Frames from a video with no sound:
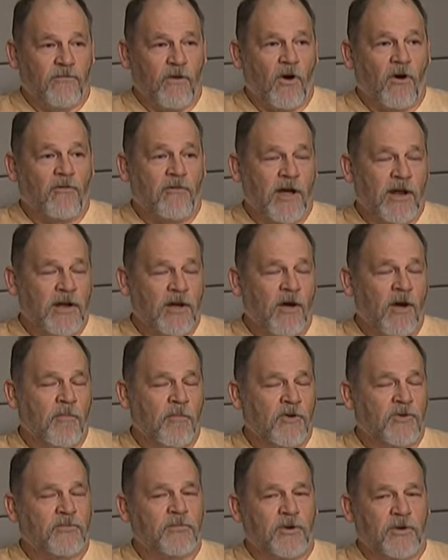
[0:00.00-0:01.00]
already
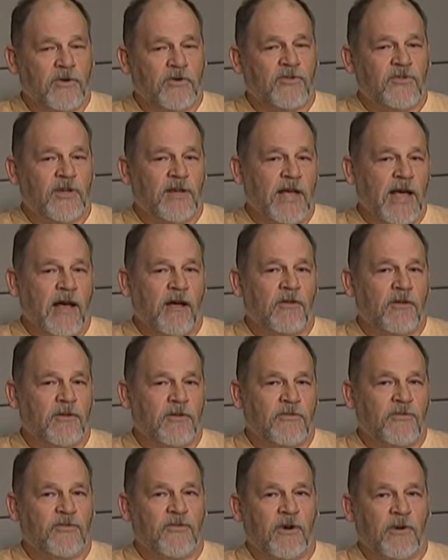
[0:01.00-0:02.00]
almost produced a gallon
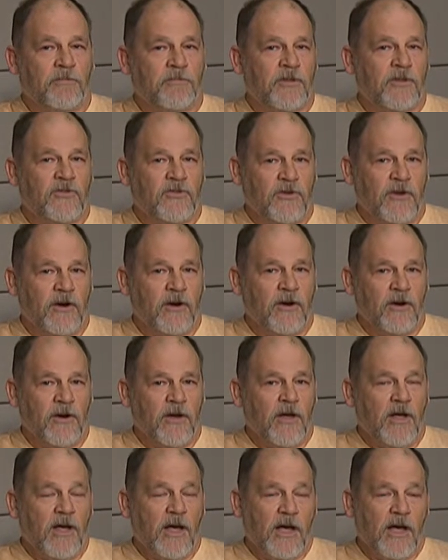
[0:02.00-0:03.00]
of syrup this year.
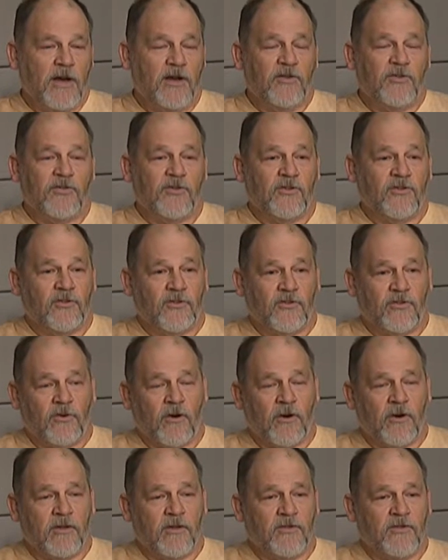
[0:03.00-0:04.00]
Wow. And it's just the
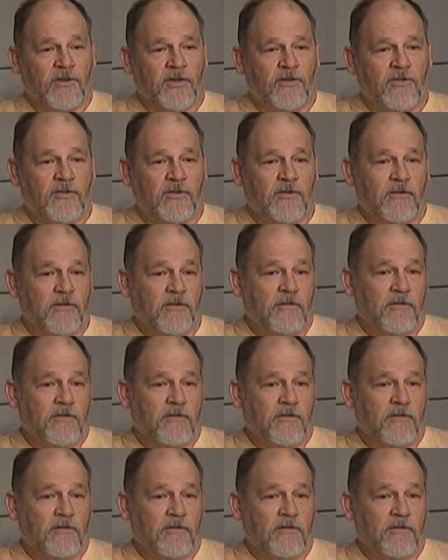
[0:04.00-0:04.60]
start of the season.